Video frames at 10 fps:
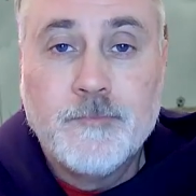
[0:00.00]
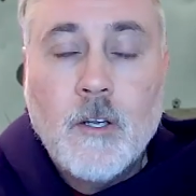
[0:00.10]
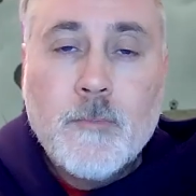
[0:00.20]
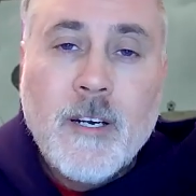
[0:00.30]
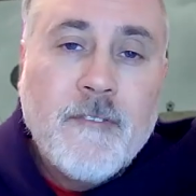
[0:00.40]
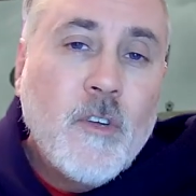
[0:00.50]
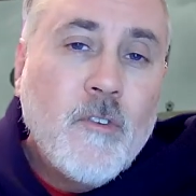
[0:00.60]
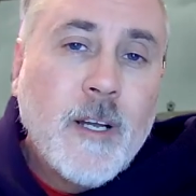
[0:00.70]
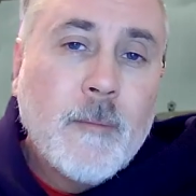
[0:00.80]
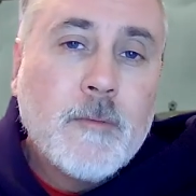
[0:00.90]
There's been a
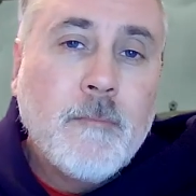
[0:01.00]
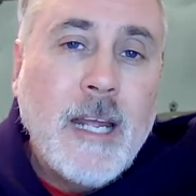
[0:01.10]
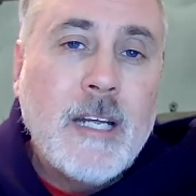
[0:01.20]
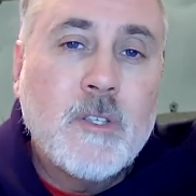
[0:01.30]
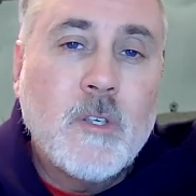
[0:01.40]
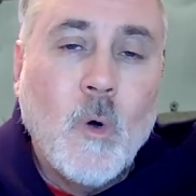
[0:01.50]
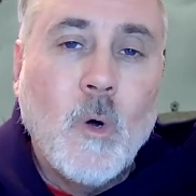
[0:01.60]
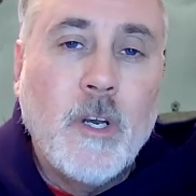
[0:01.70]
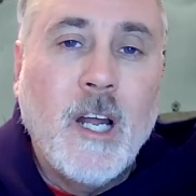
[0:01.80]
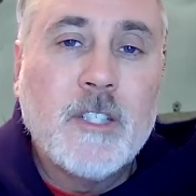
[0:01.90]
few films based
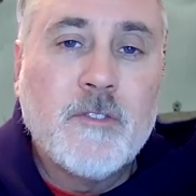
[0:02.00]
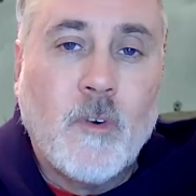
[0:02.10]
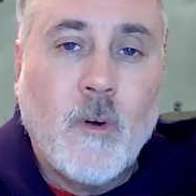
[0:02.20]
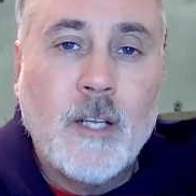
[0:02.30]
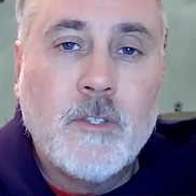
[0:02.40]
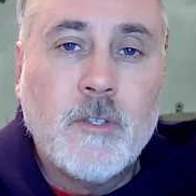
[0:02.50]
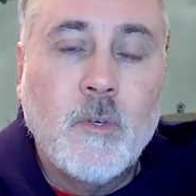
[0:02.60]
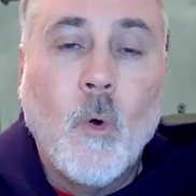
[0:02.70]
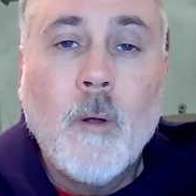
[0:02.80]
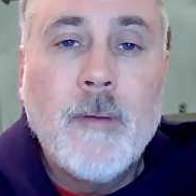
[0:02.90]
on
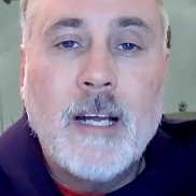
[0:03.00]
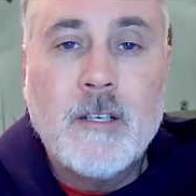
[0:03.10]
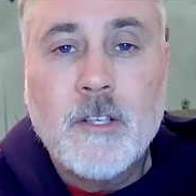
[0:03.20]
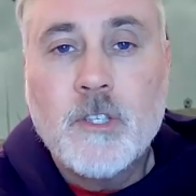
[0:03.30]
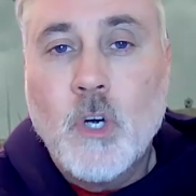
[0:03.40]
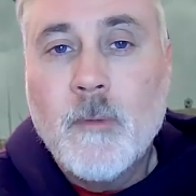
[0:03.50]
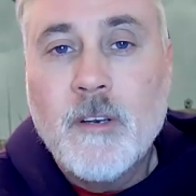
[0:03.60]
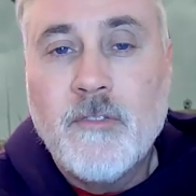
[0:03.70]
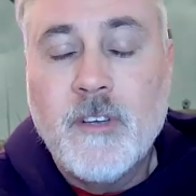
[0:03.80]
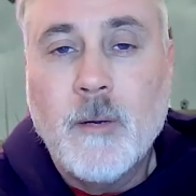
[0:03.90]
Nosferatu, going back to the
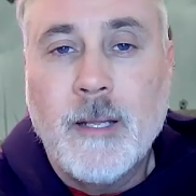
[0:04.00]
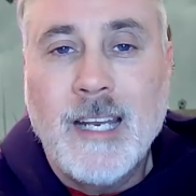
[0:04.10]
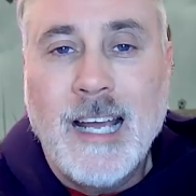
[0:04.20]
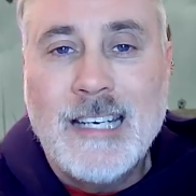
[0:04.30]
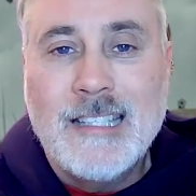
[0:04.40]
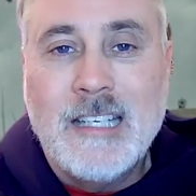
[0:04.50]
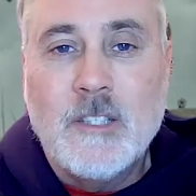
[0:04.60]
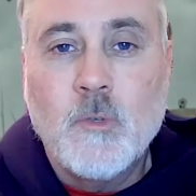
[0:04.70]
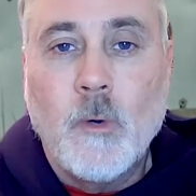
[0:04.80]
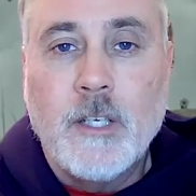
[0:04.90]
German film in
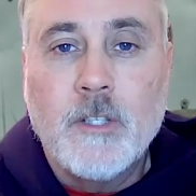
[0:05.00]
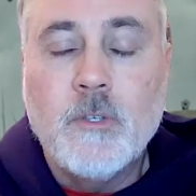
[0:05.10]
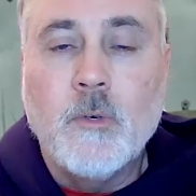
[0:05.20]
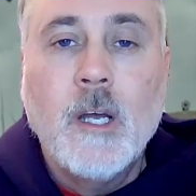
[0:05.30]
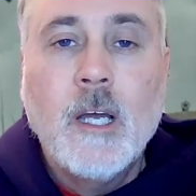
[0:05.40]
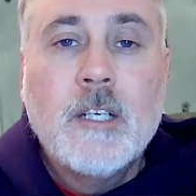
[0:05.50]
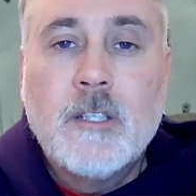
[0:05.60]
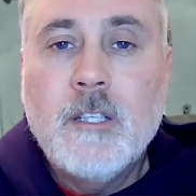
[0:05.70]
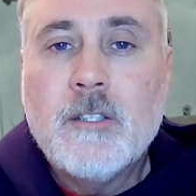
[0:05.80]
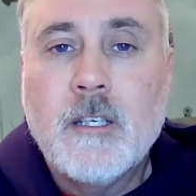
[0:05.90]
1922.
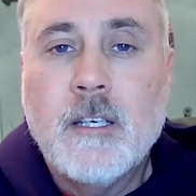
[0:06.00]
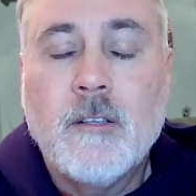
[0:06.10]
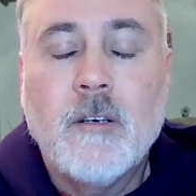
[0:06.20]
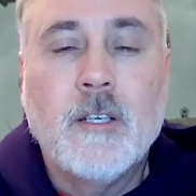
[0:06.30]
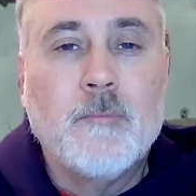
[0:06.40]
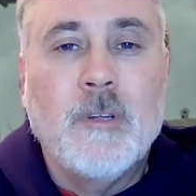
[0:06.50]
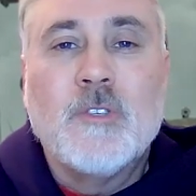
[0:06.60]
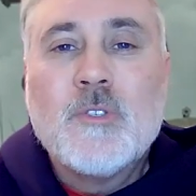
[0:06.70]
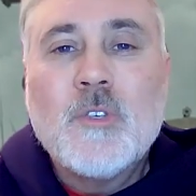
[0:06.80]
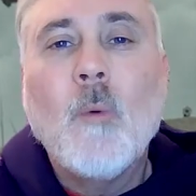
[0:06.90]
Since then, there has been
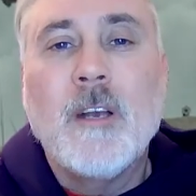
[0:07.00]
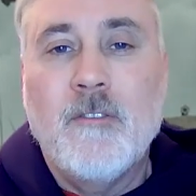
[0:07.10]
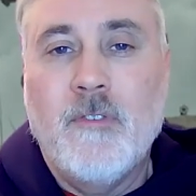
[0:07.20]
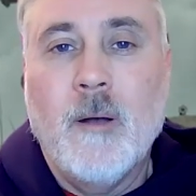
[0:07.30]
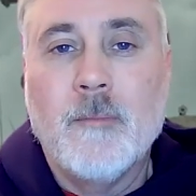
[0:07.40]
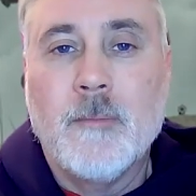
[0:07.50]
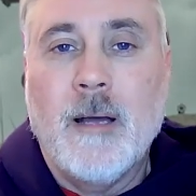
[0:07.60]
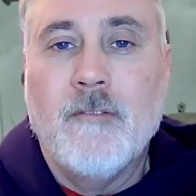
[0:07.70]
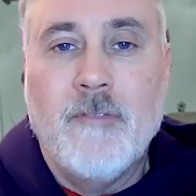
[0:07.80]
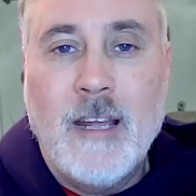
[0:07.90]
so many films
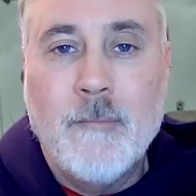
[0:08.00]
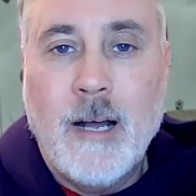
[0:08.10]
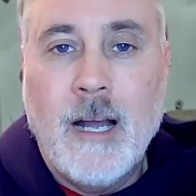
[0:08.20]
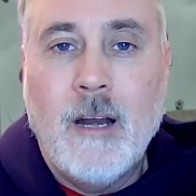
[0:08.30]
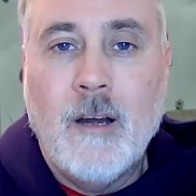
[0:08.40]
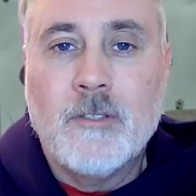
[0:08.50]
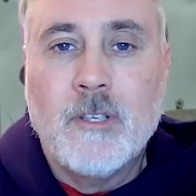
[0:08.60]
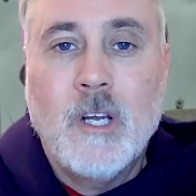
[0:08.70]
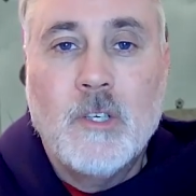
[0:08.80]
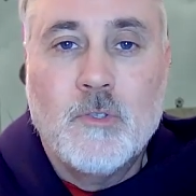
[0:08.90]
about
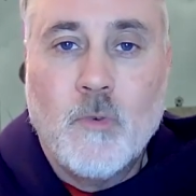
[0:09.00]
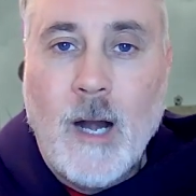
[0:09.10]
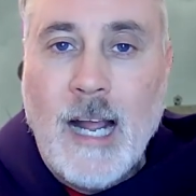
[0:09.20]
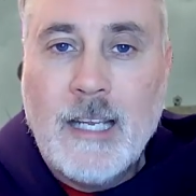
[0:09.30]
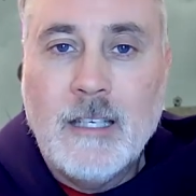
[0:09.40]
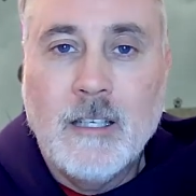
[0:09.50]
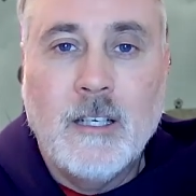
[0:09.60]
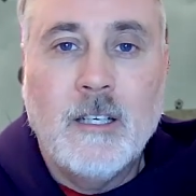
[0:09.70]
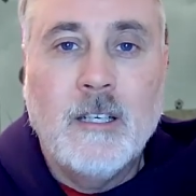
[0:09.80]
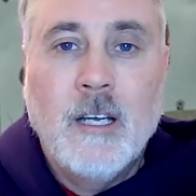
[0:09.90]
vampires,
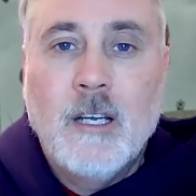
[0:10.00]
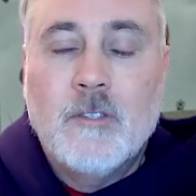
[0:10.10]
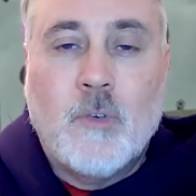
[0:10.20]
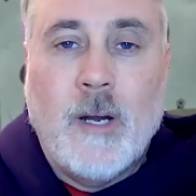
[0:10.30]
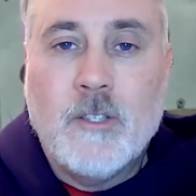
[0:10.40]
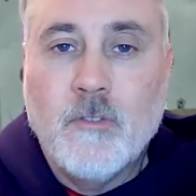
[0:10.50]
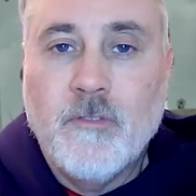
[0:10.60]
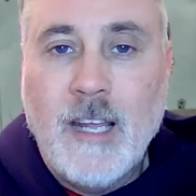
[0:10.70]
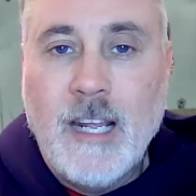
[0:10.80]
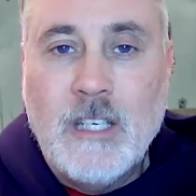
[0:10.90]
Dracula,
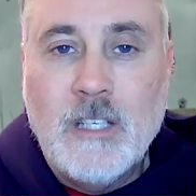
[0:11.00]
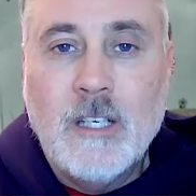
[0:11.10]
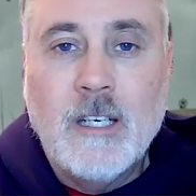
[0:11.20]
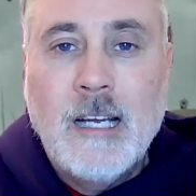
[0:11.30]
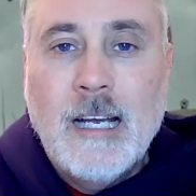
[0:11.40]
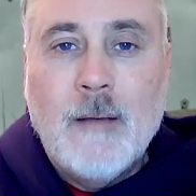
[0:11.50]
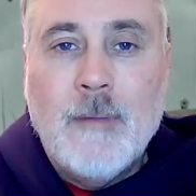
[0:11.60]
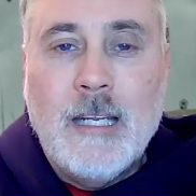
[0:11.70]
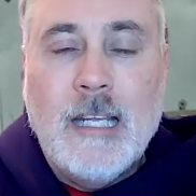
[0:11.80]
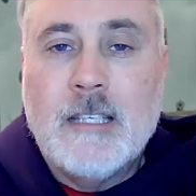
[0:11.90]
Transylvania. I
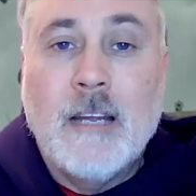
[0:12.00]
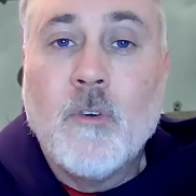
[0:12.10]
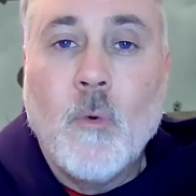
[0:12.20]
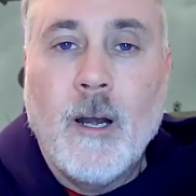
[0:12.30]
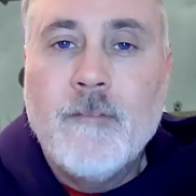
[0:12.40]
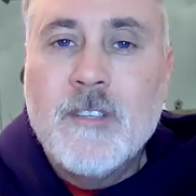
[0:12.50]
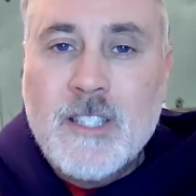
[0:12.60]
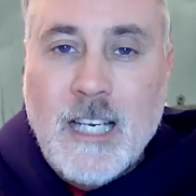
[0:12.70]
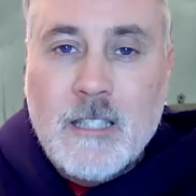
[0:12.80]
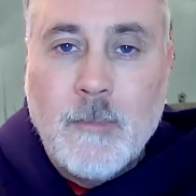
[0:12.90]
mean, it's everywhere. Even
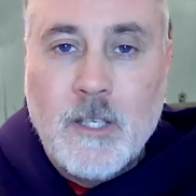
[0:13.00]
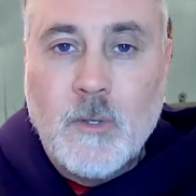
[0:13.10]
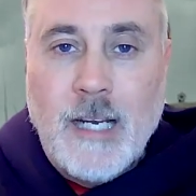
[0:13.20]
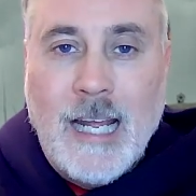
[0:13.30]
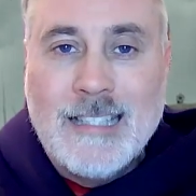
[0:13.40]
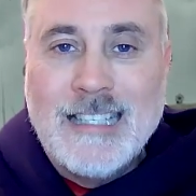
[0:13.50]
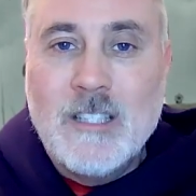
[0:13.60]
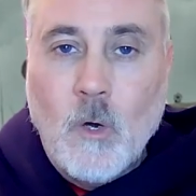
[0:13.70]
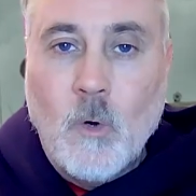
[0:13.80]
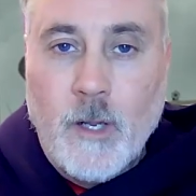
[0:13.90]
Sesame Street has
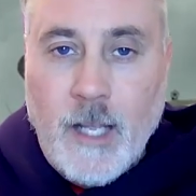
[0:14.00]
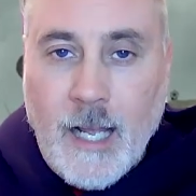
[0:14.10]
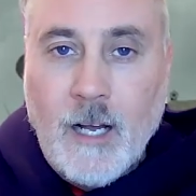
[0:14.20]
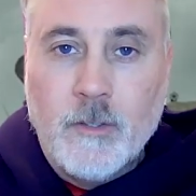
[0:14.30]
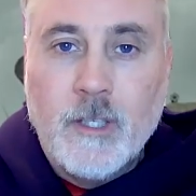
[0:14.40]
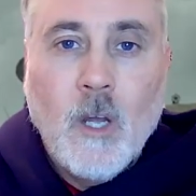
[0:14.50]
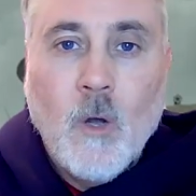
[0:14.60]
its own count.